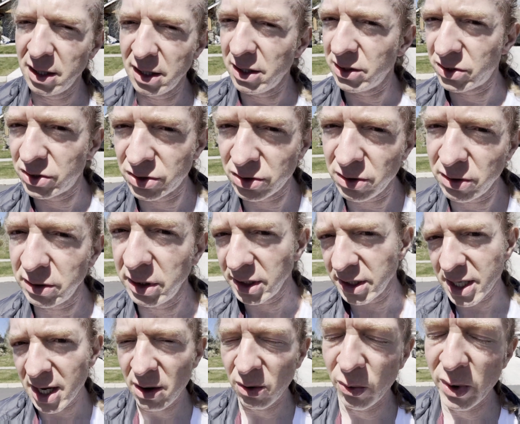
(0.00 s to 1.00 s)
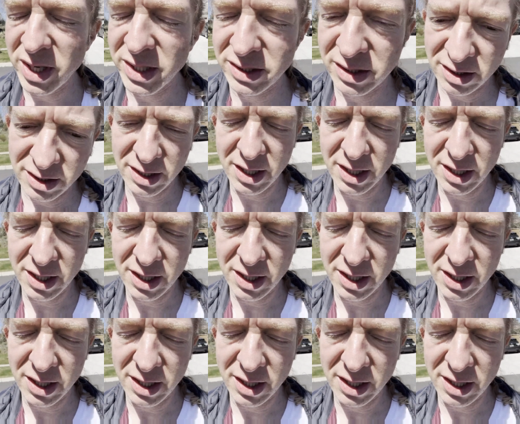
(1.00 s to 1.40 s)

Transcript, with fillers: is certainly not wasted